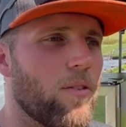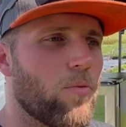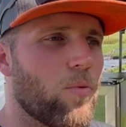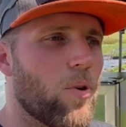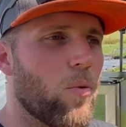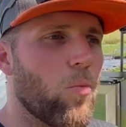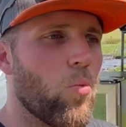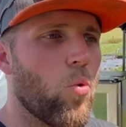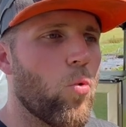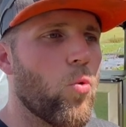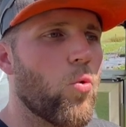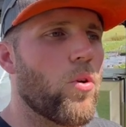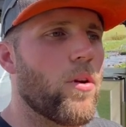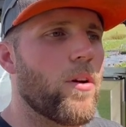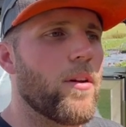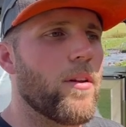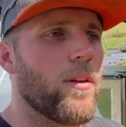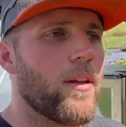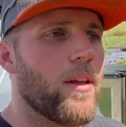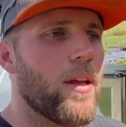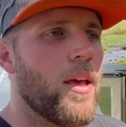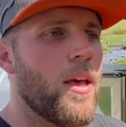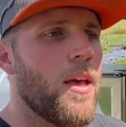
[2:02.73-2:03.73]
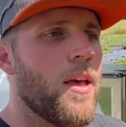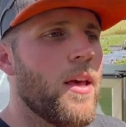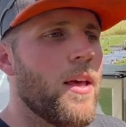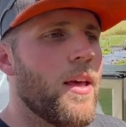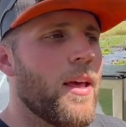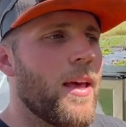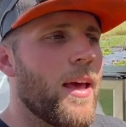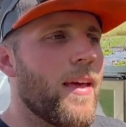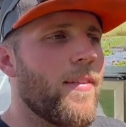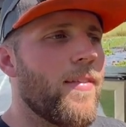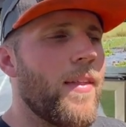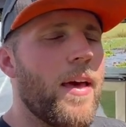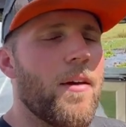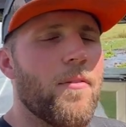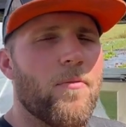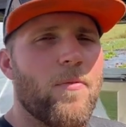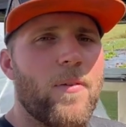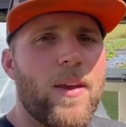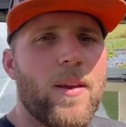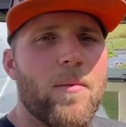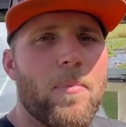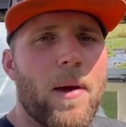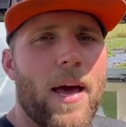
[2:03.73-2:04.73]
reward and that
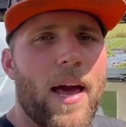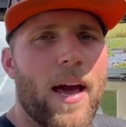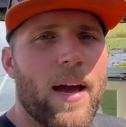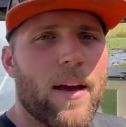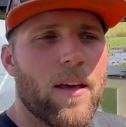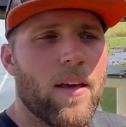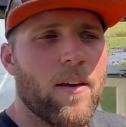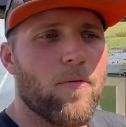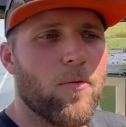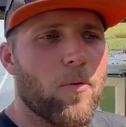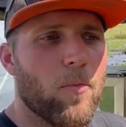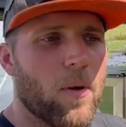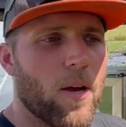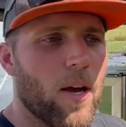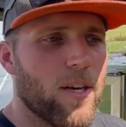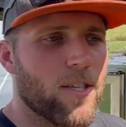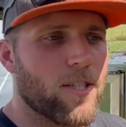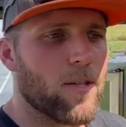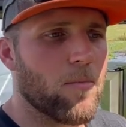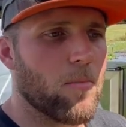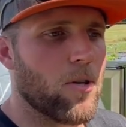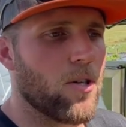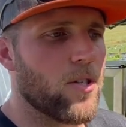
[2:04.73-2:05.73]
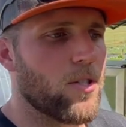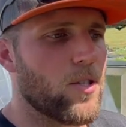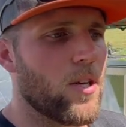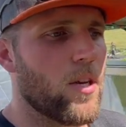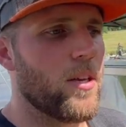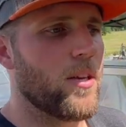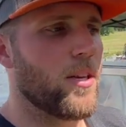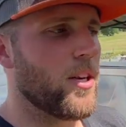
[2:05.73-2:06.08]
feedback from customers.